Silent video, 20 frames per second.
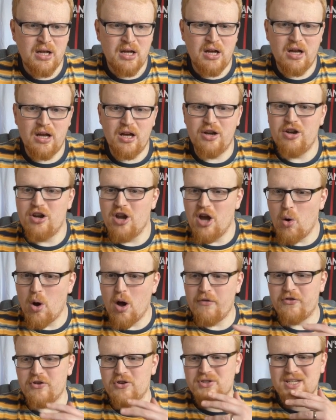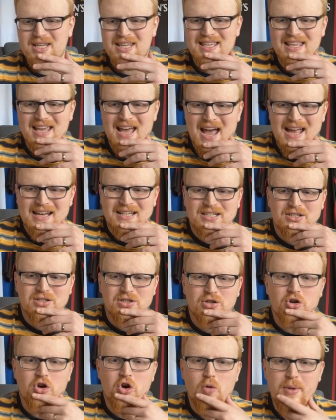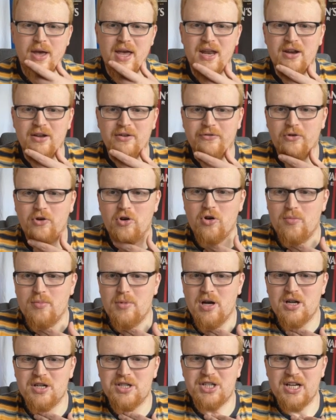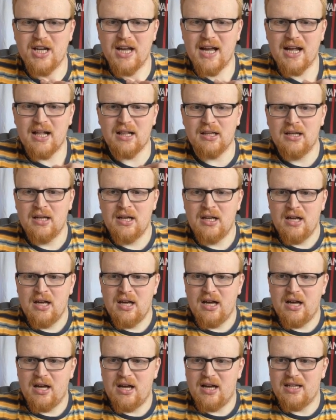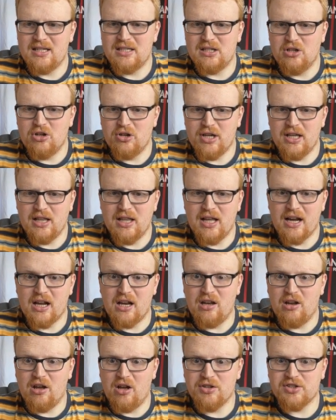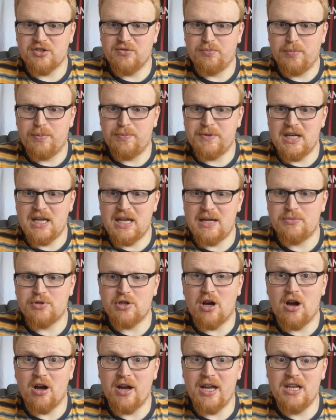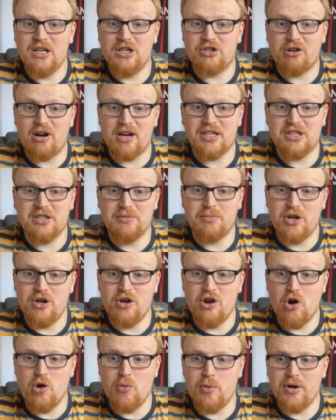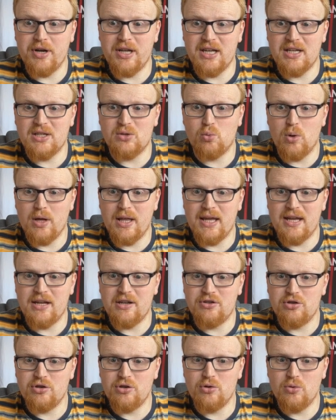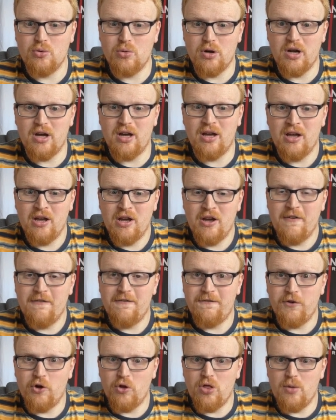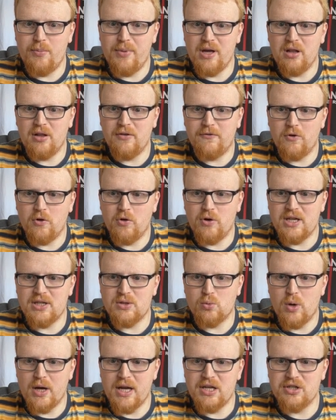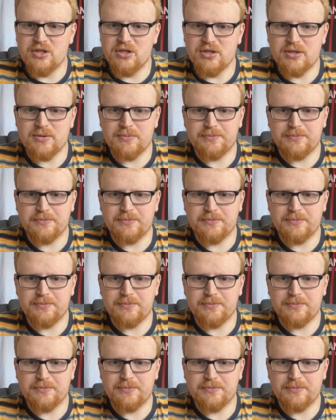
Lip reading: No offers yet to come in for Martial. It's looking like lots of teams are interested, but nobody is willing to foot the bill for his wages.